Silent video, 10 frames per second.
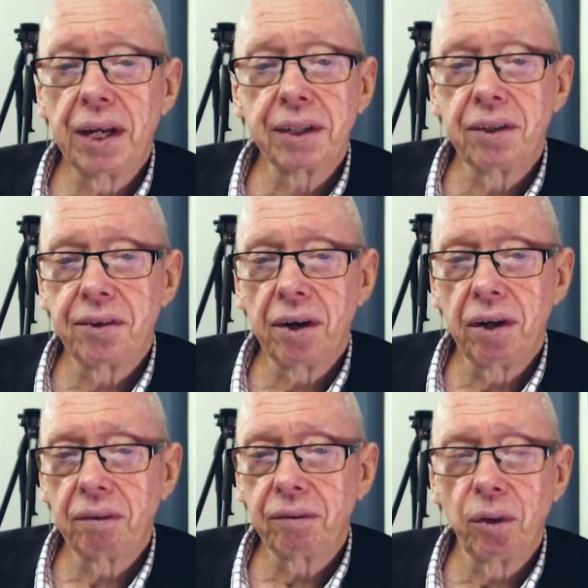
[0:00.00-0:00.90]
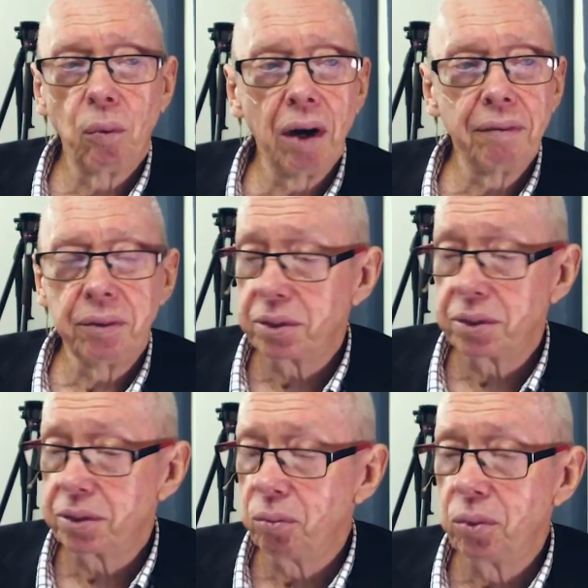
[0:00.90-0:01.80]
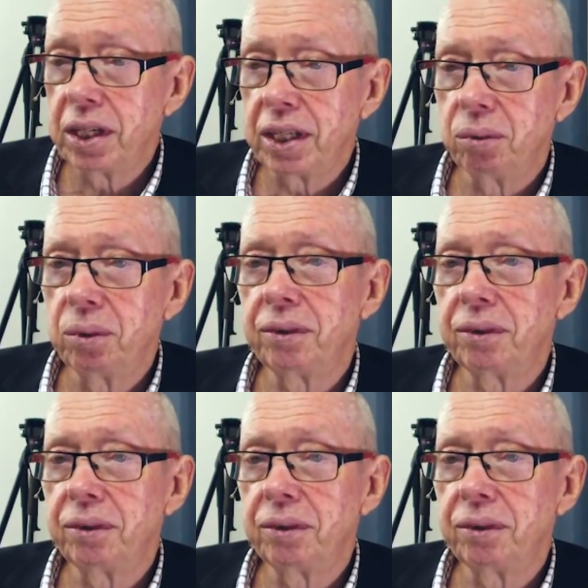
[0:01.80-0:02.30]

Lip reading: control. I've got a wife who is really good at